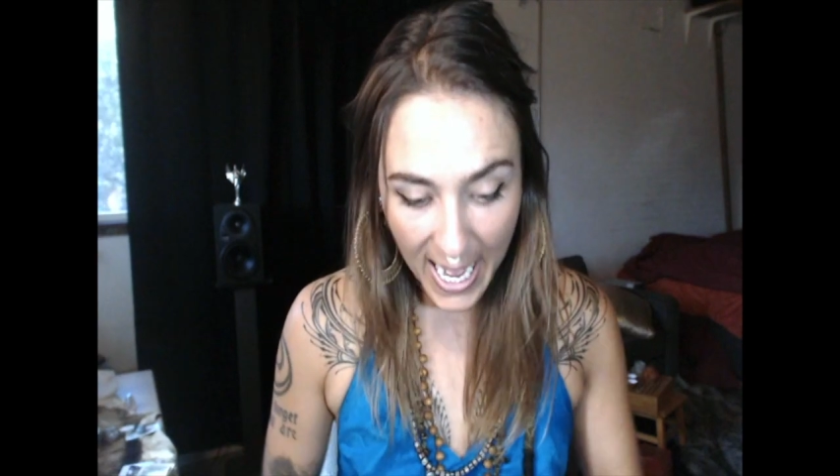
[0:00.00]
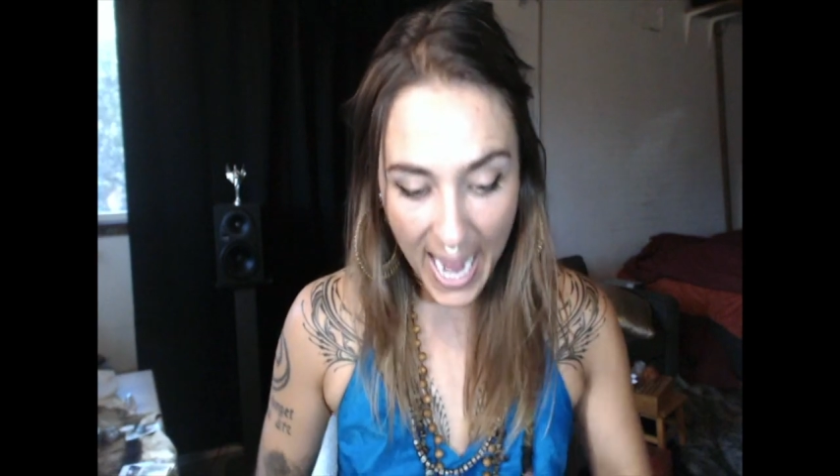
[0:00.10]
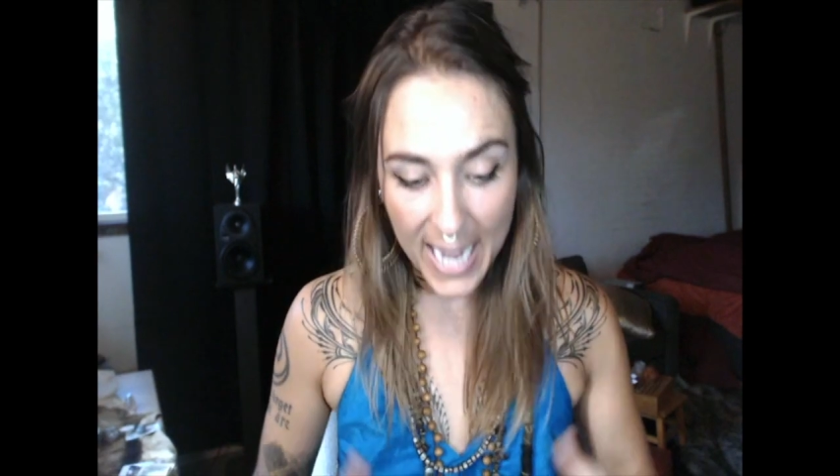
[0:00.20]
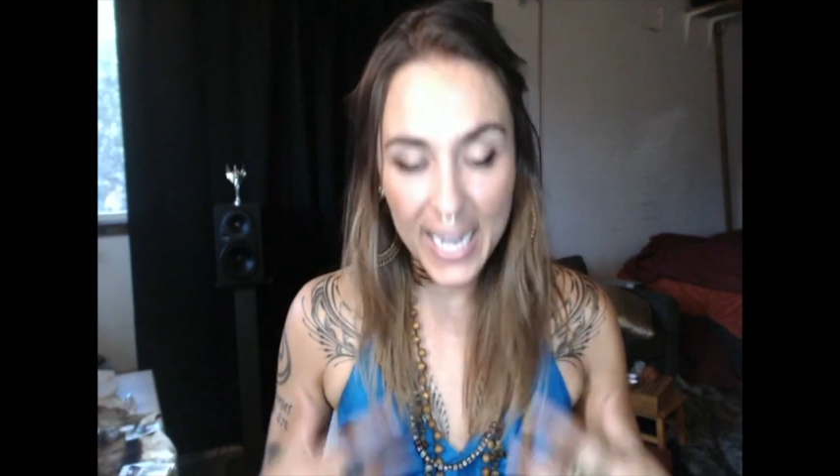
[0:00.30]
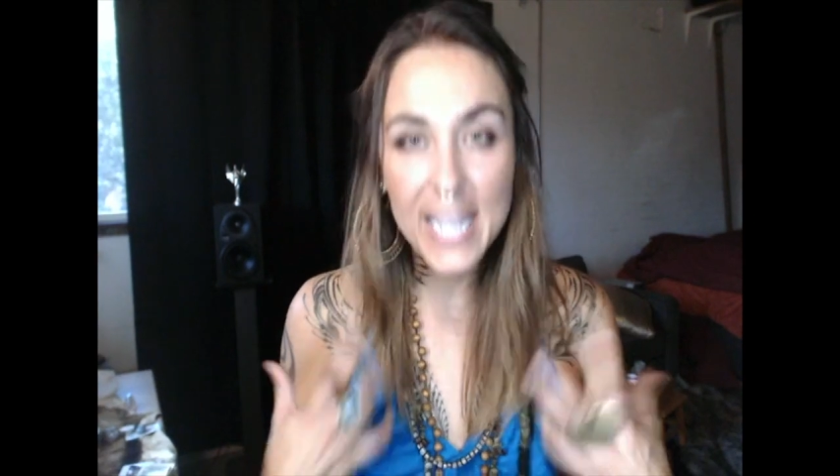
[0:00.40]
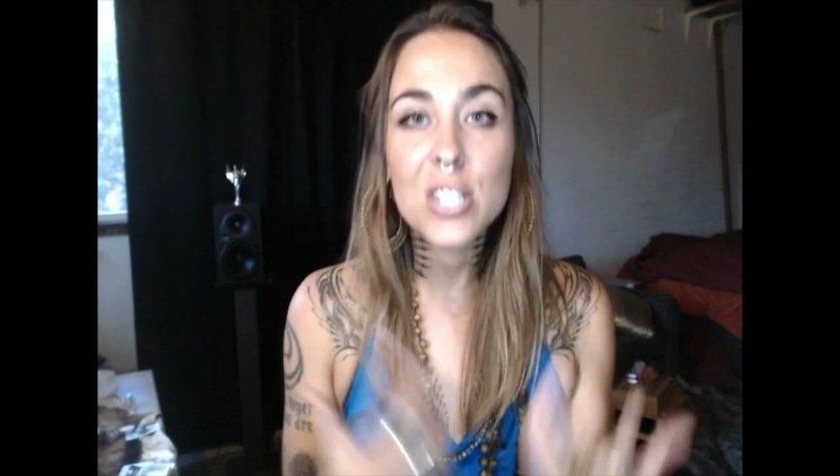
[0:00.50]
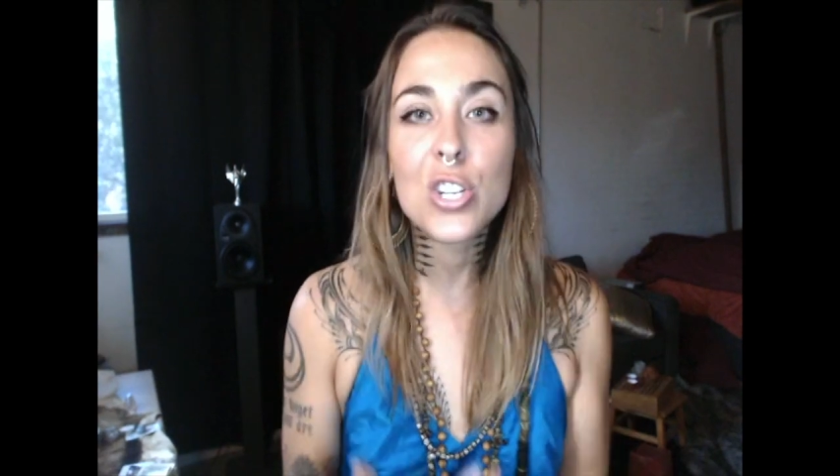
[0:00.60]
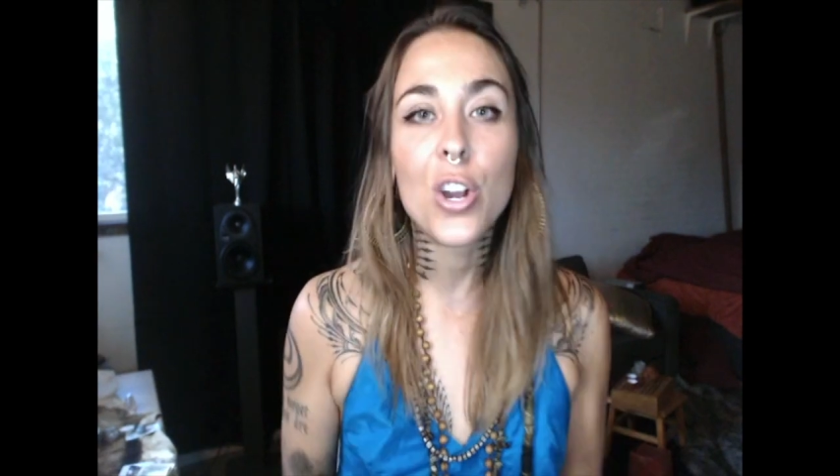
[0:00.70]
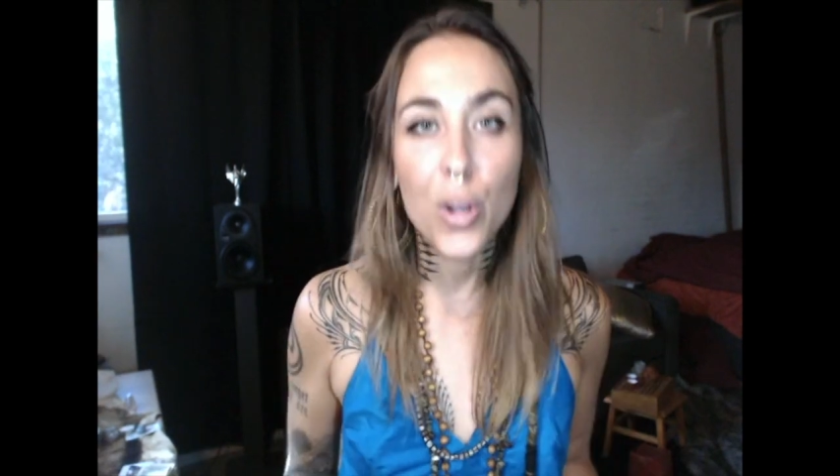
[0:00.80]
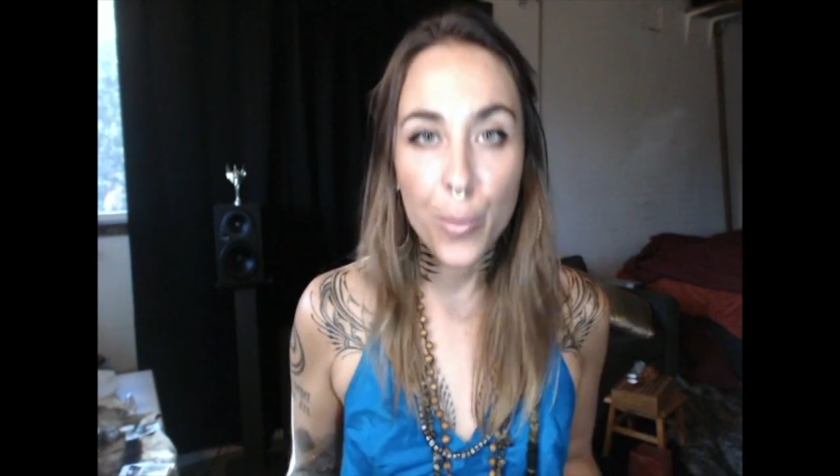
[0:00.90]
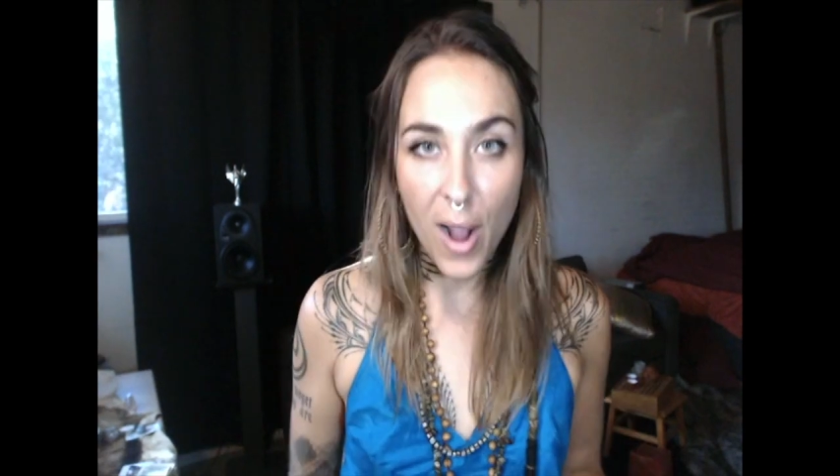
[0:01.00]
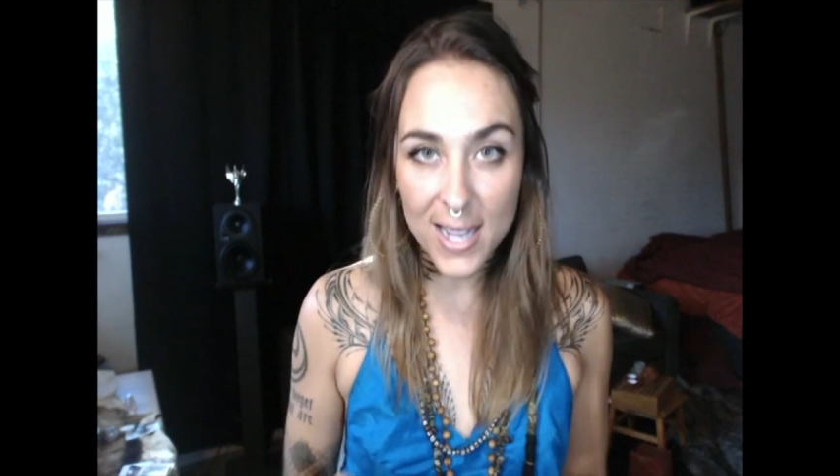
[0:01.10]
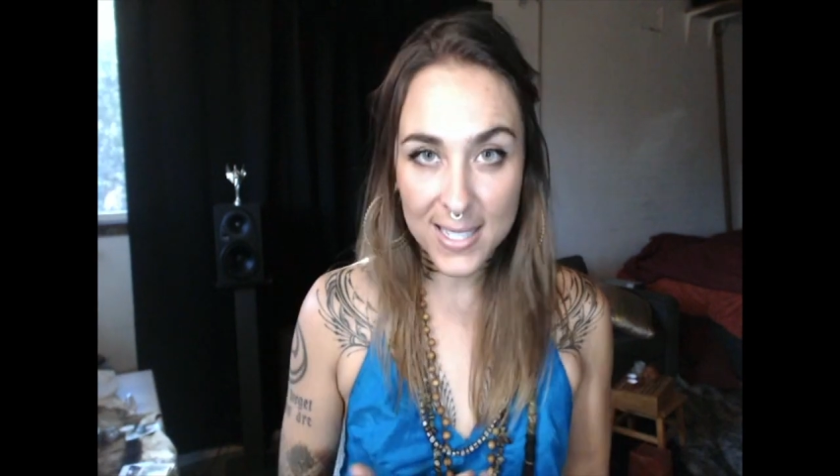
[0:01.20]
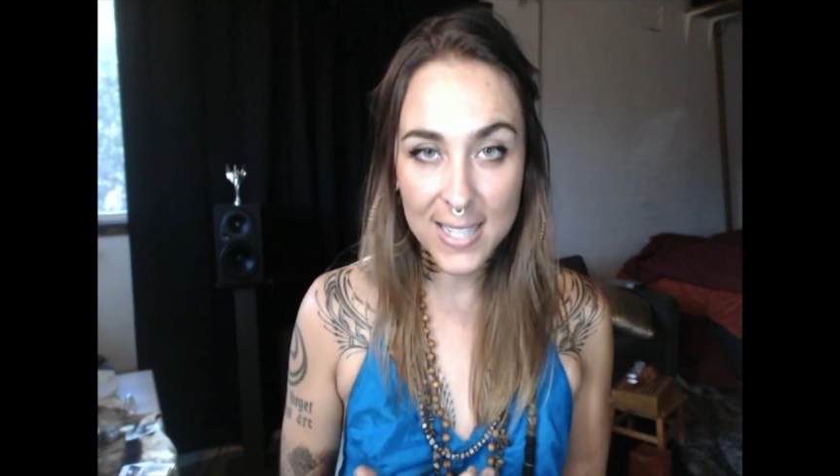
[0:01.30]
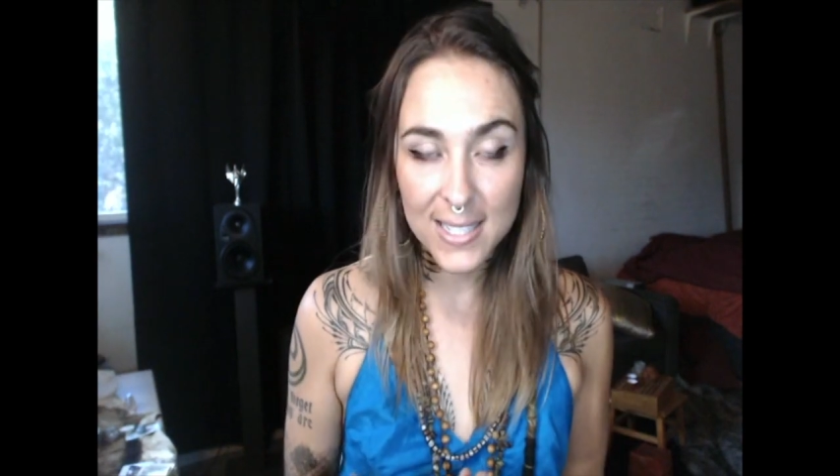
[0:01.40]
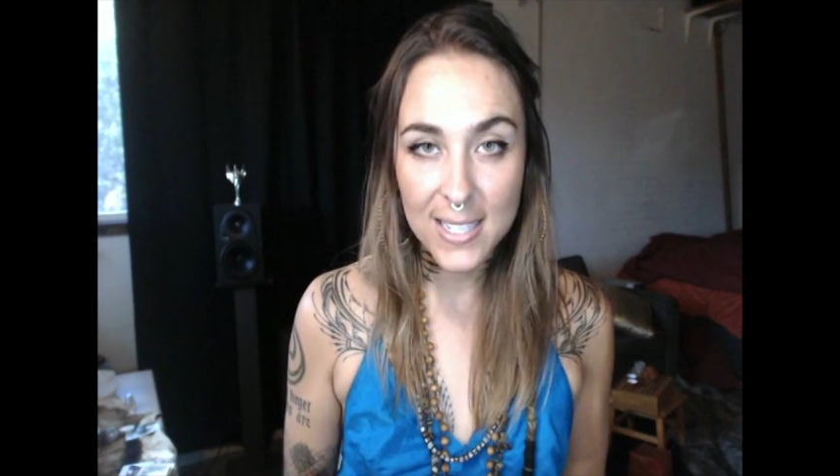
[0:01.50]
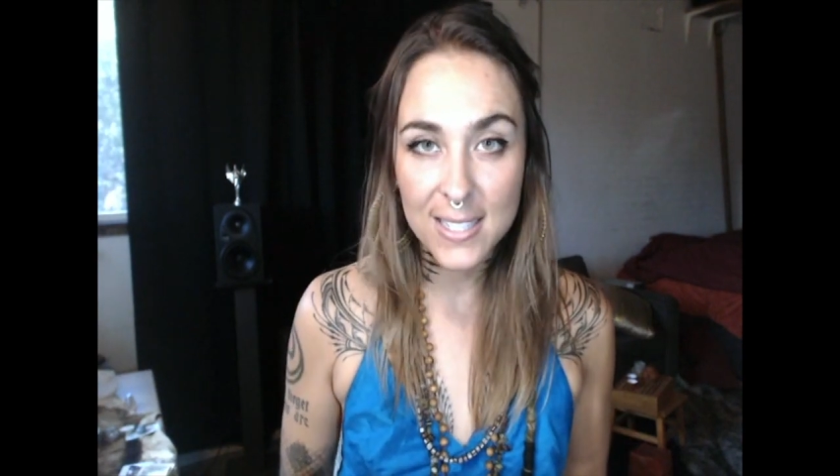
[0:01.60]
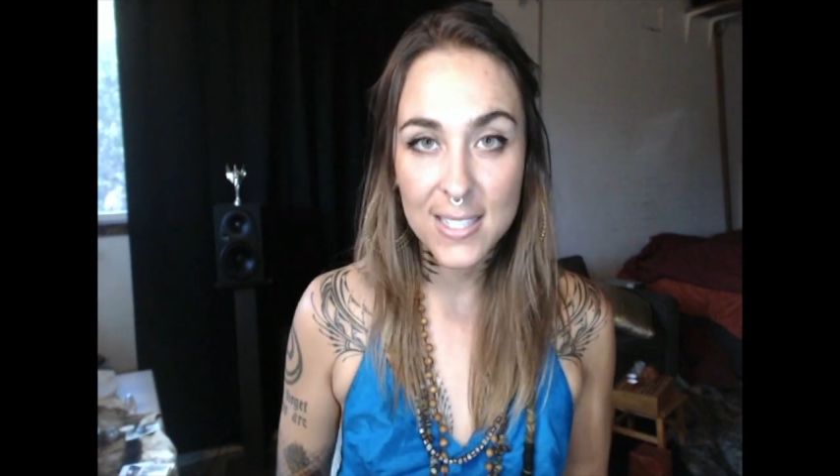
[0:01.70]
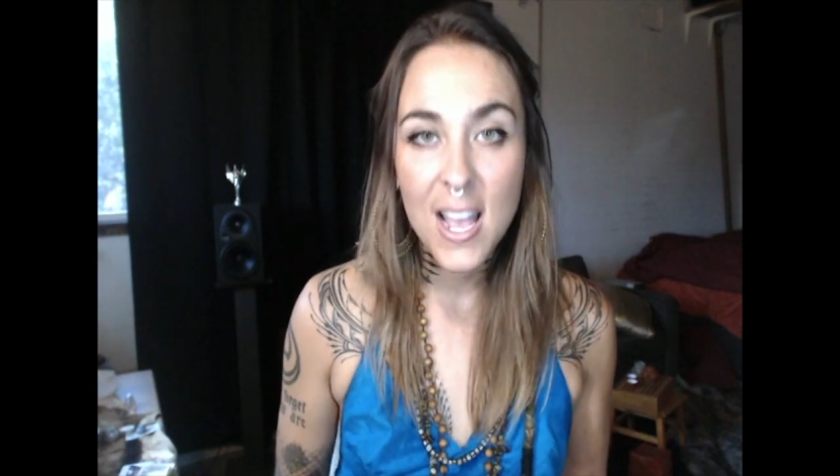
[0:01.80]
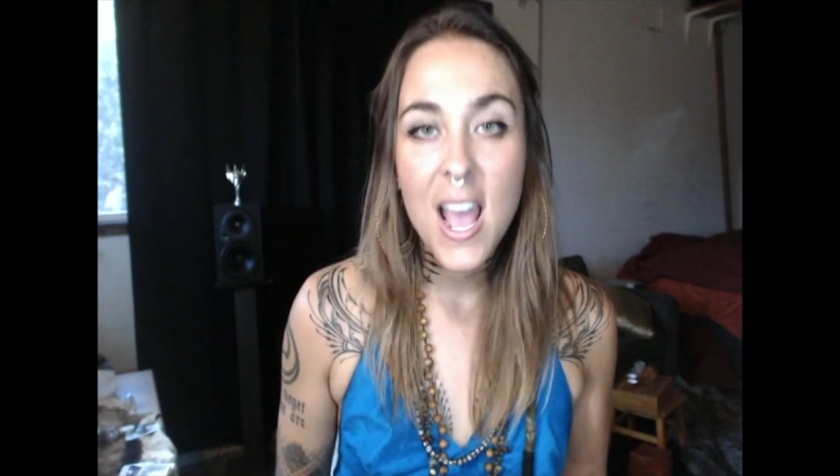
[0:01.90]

and internal processes.